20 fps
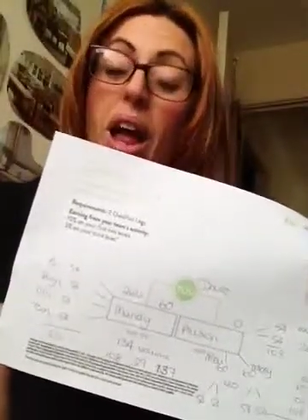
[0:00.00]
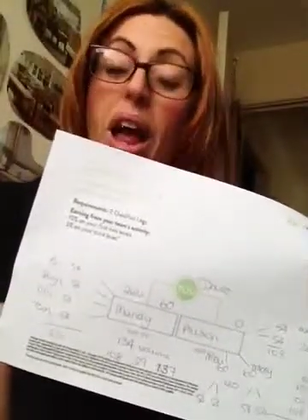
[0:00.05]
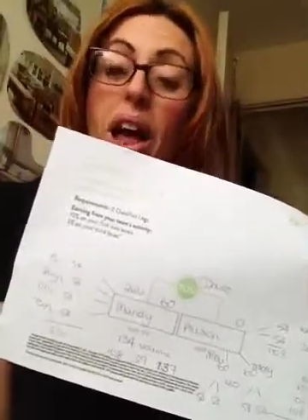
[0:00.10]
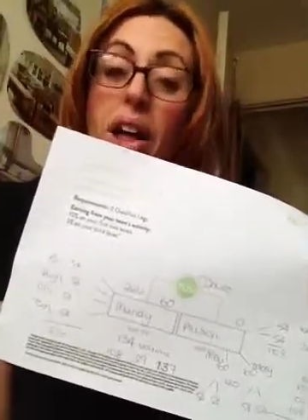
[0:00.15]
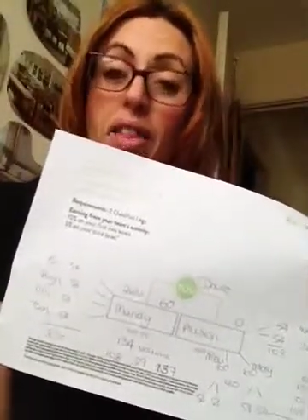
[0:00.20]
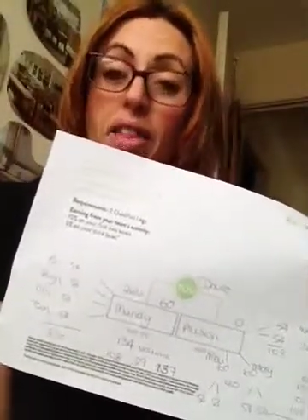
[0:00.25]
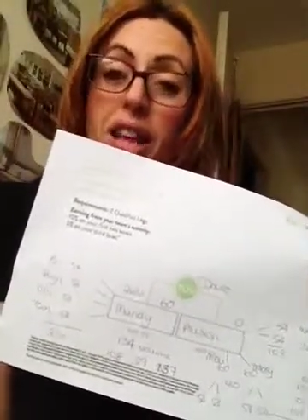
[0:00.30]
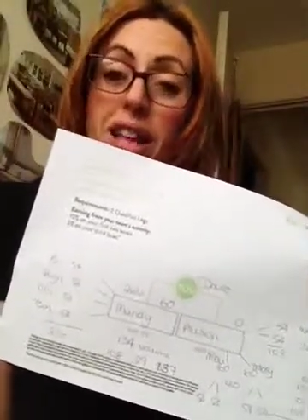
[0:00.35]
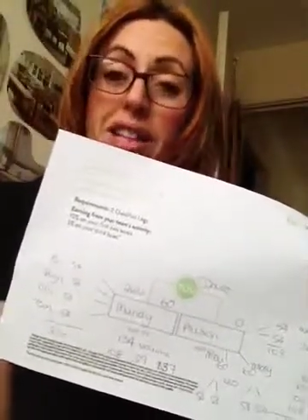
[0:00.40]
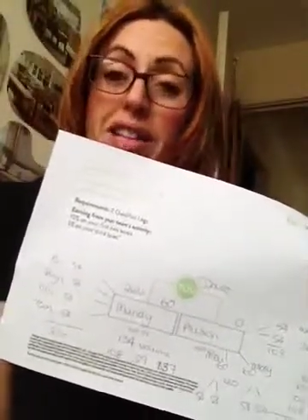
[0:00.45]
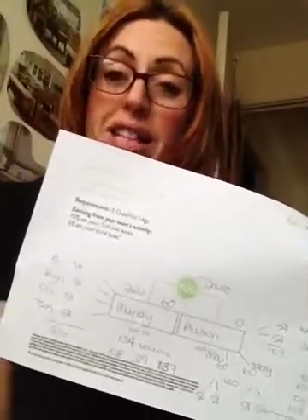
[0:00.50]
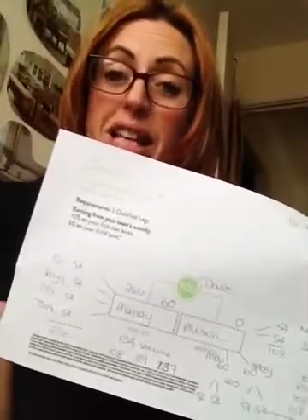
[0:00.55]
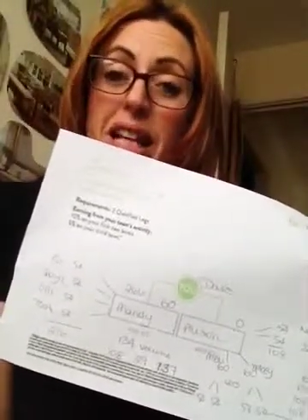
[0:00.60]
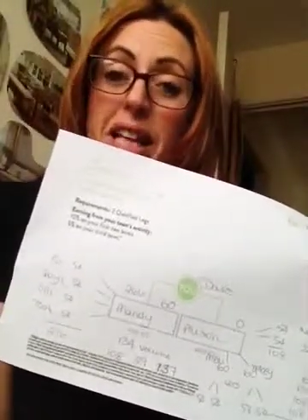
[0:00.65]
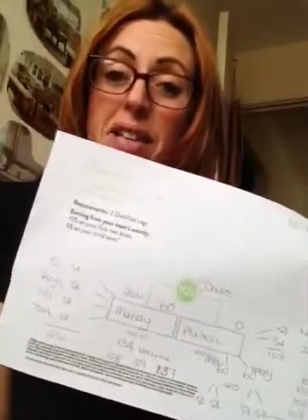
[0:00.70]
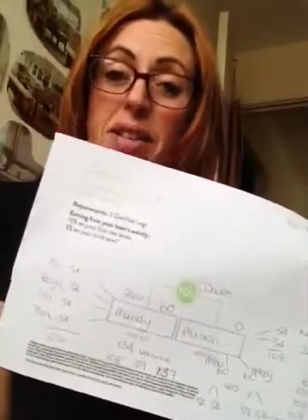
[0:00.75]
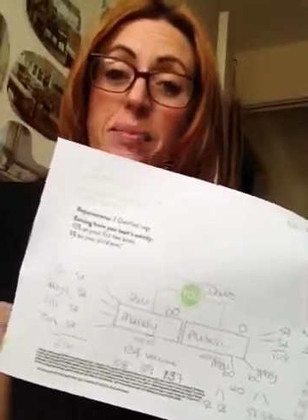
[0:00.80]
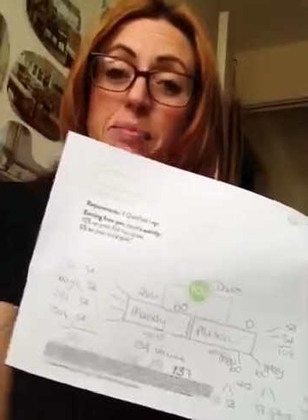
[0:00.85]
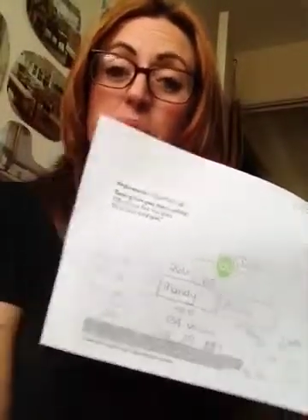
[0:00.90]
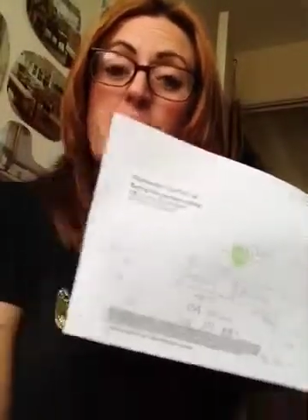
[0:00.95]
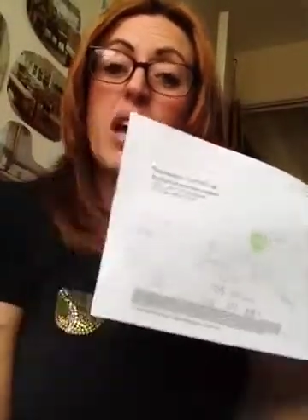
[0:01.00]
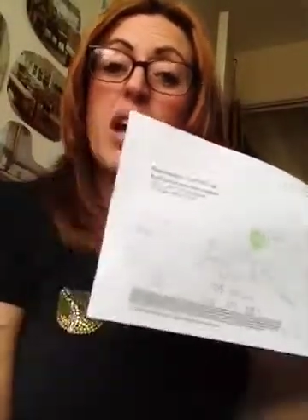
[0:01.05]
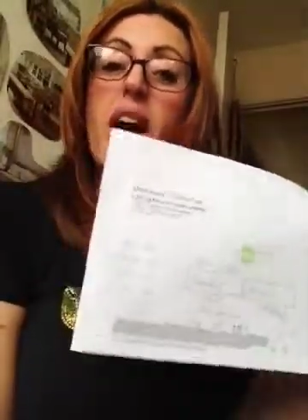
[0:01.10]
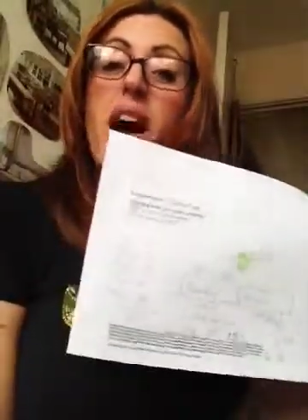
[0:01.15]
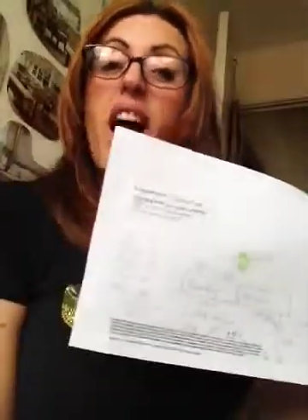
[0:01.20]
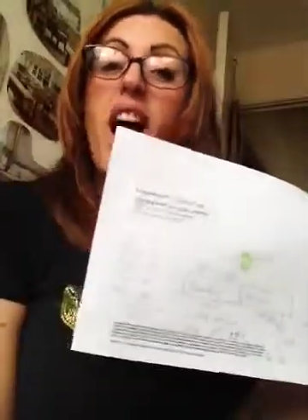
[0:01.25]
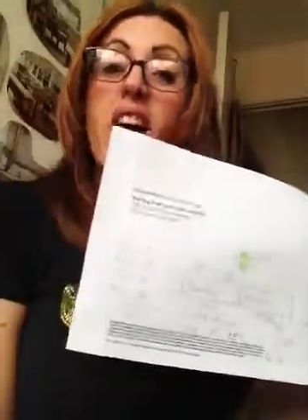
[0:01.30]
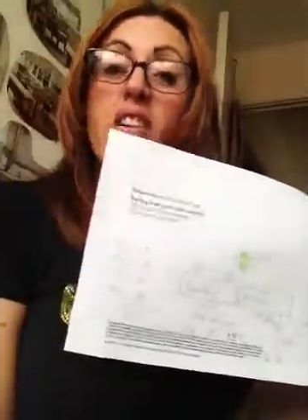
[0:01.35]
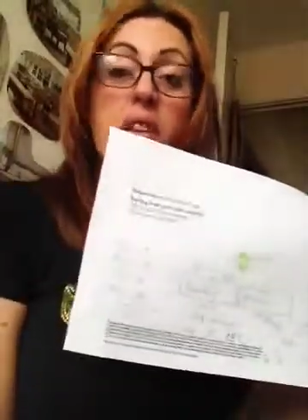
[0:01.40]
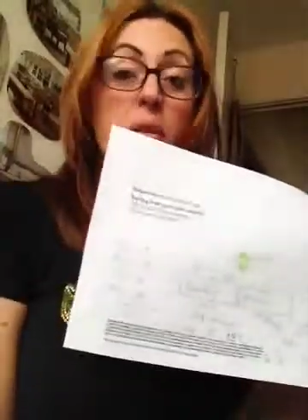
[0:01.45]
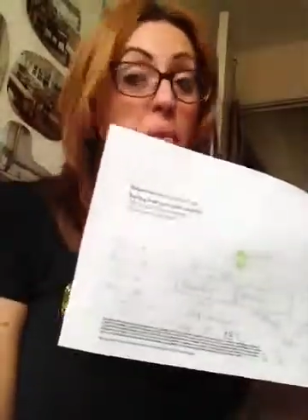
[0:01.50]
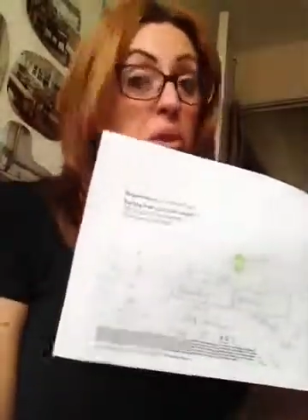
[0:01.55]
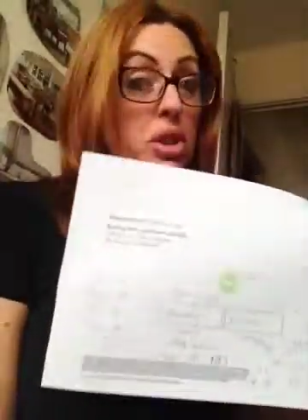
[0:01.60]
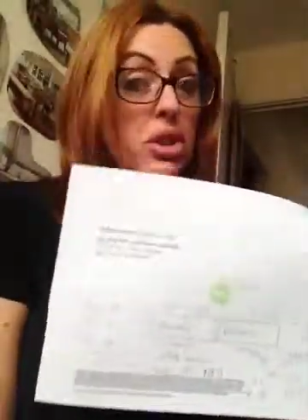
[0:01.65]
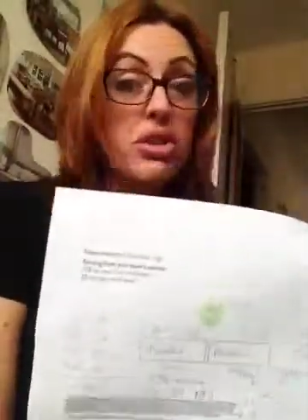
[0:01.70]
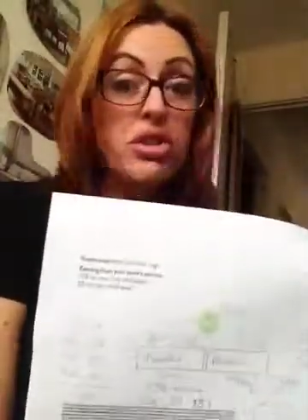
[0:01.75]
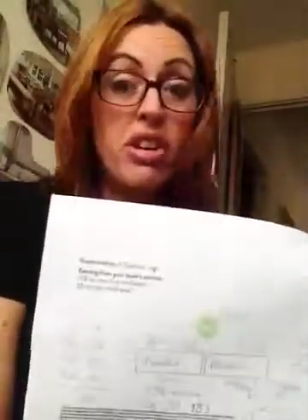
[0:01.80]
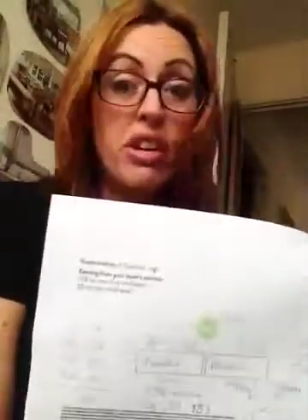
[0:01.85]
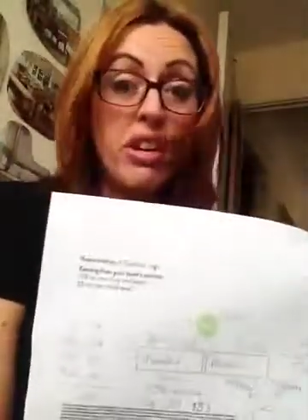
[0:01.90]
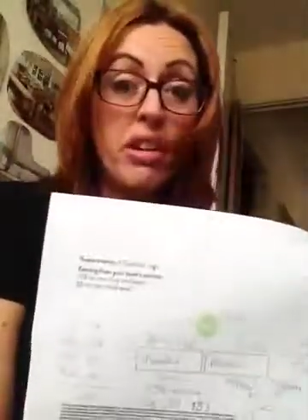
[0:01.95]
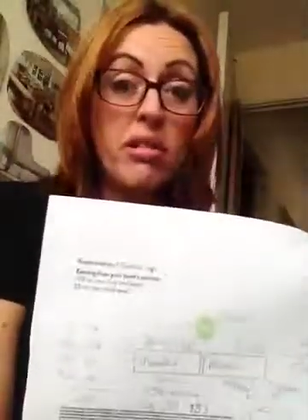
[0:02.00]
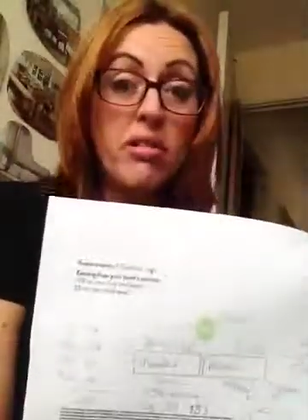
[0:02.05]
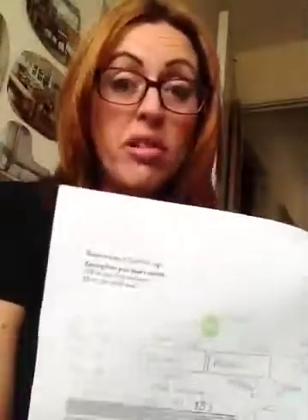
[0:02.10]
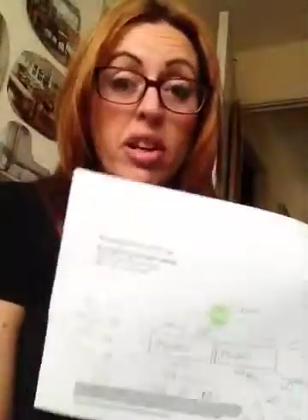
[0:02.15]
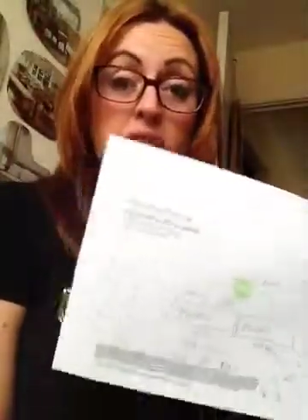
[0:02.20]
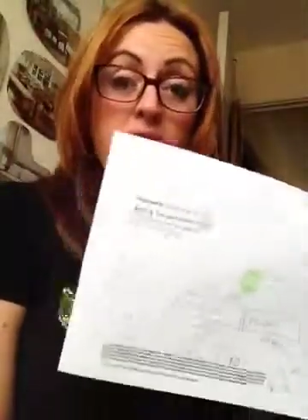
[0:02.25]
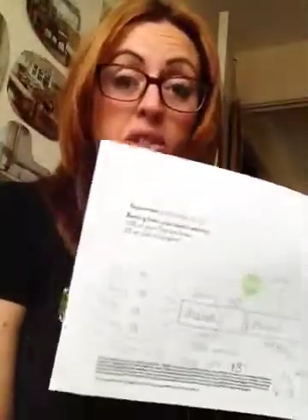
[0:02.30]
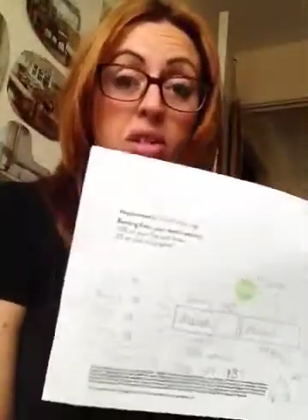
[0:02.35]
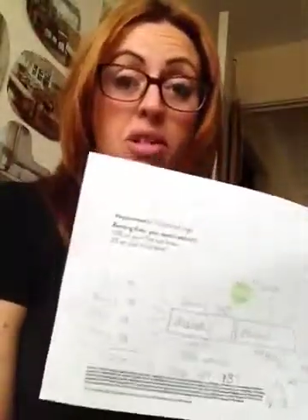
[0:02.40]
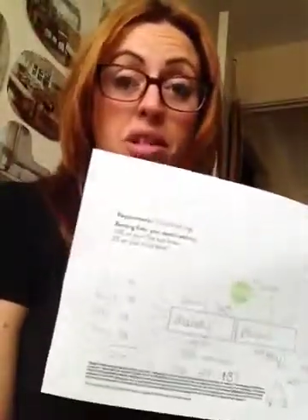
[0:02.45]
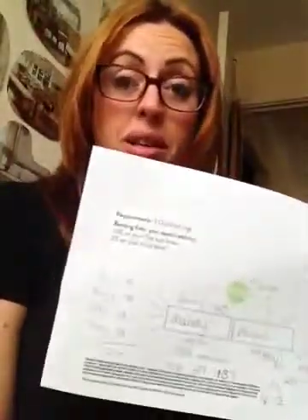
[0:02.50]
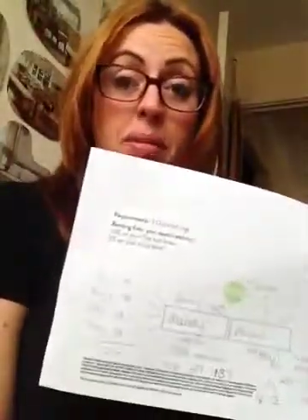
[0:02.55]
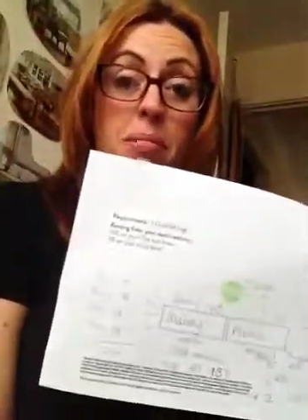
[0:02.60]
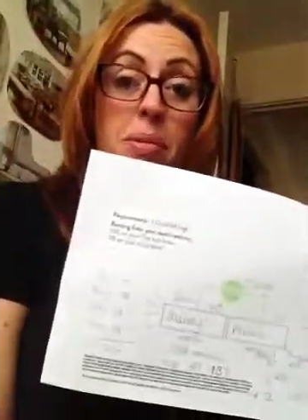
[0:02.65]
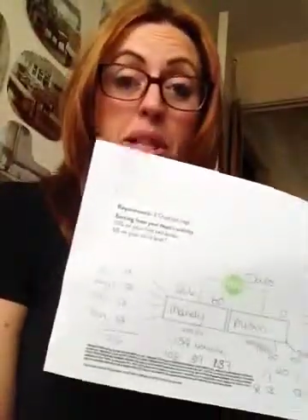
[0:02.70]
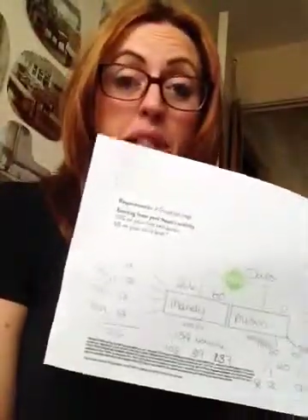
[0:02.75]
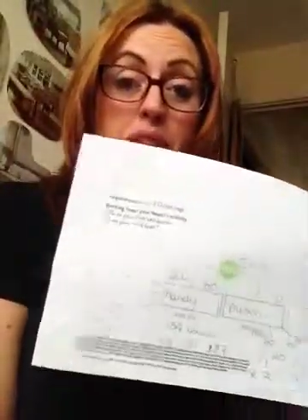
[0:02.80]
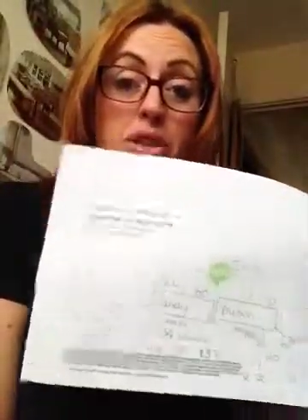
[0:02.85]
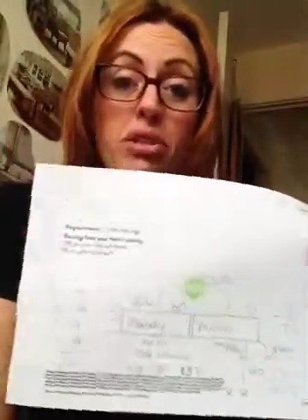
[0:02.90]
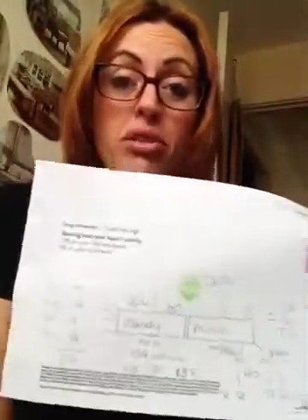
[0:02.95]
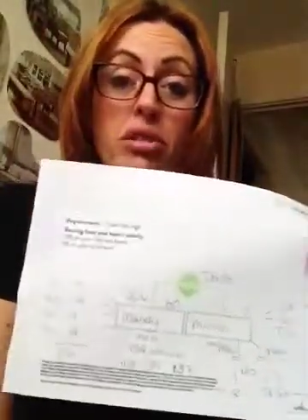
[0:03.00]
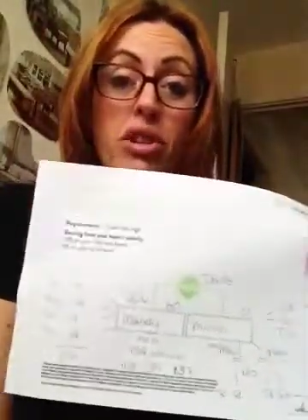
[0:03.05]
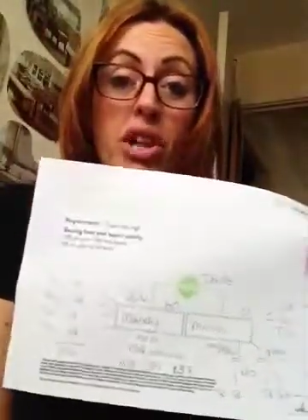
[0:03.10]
And that's it. And then what you do is you simply do